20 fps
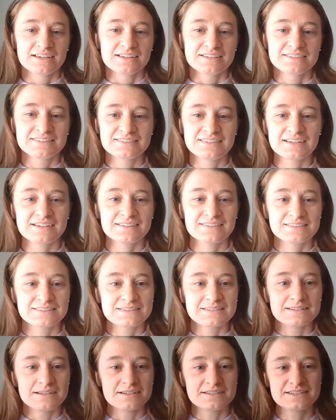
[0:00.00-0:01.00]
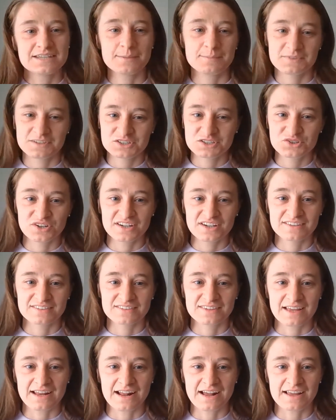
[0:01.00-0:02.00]
6 tips and tricks
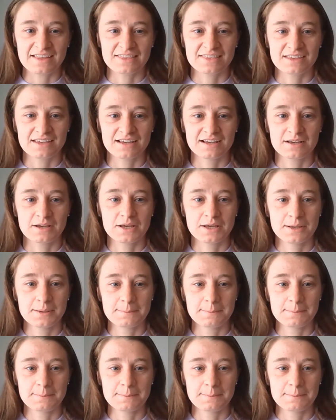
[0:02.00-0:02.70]
that I think